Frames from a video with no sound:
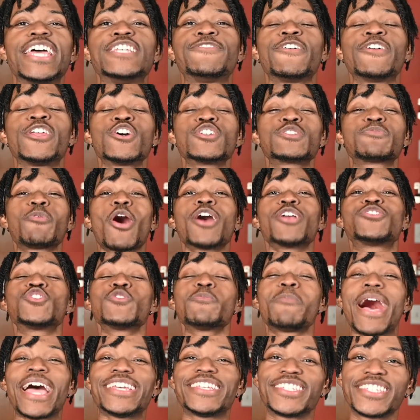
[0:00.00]
video is brought to you
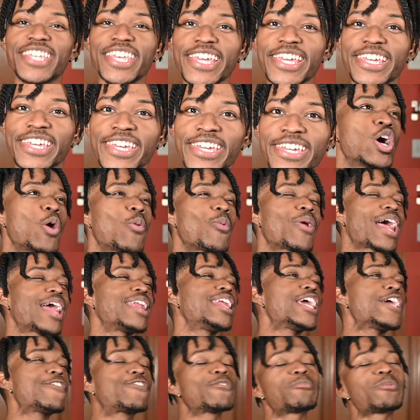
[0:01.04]
by SeatGeek. What I
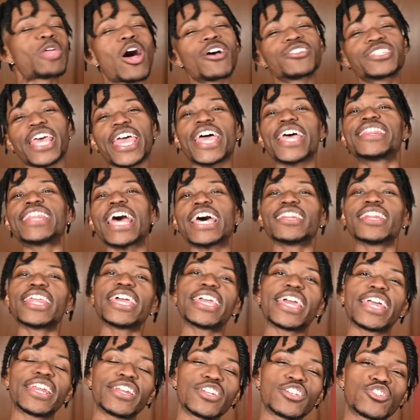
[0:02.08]
need from y'all is hit that link
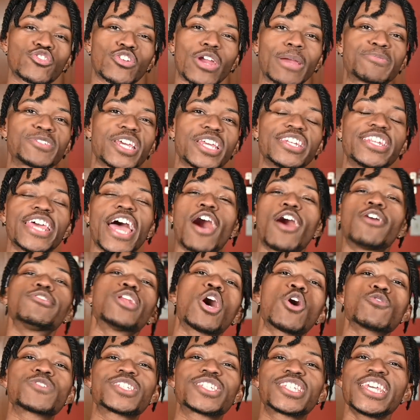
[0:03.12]
in the description,
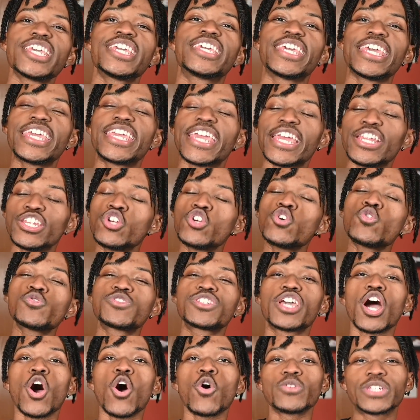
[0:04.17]
download SeatGeek, and use
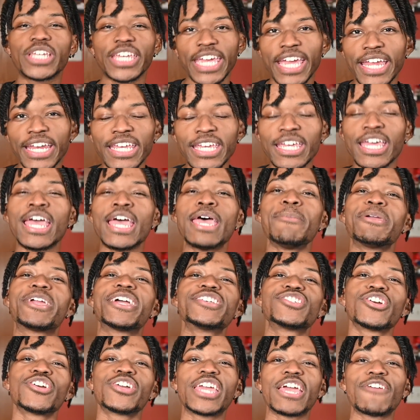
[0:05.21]
code Kenny because
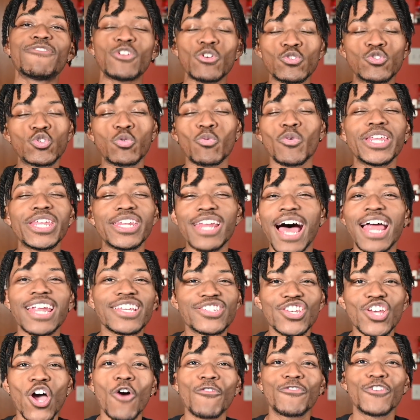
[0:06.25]
they're giving you $20
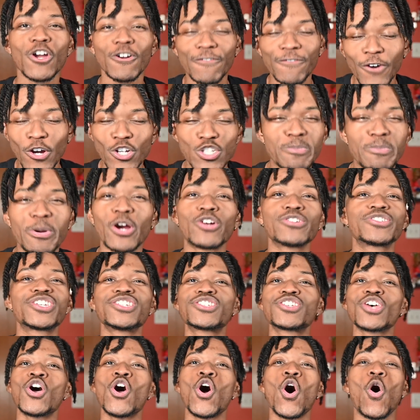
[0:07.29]
off your first purchase
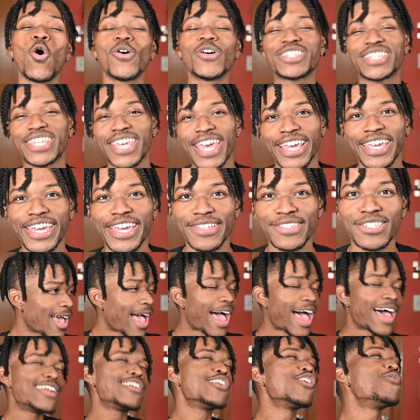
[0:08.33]
on tickets.
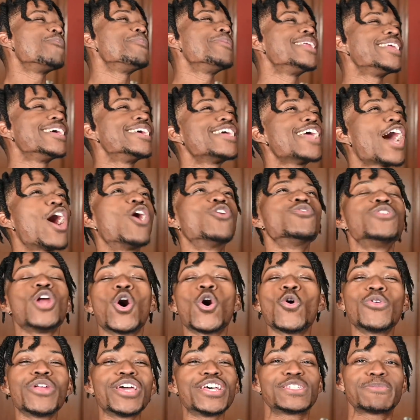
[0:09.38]
I know many of y'all
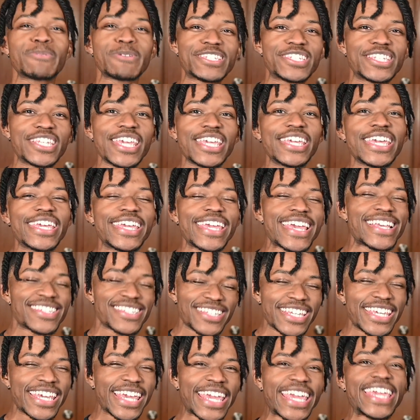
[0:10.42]
know this, but SeatGeek is
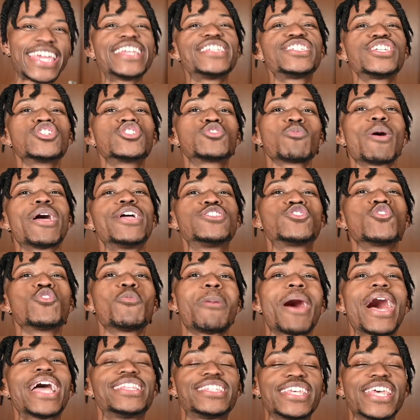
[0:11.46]
the easiest way to
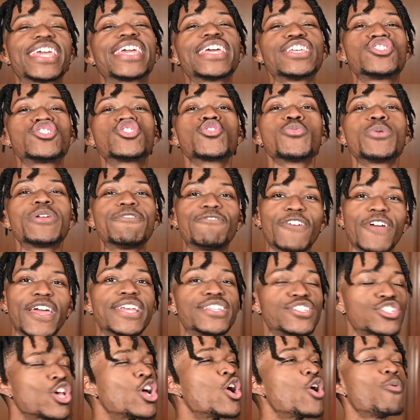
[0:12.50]
buy tickets to
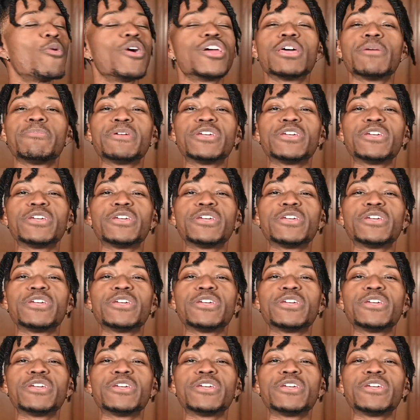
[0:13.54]
events, whether it be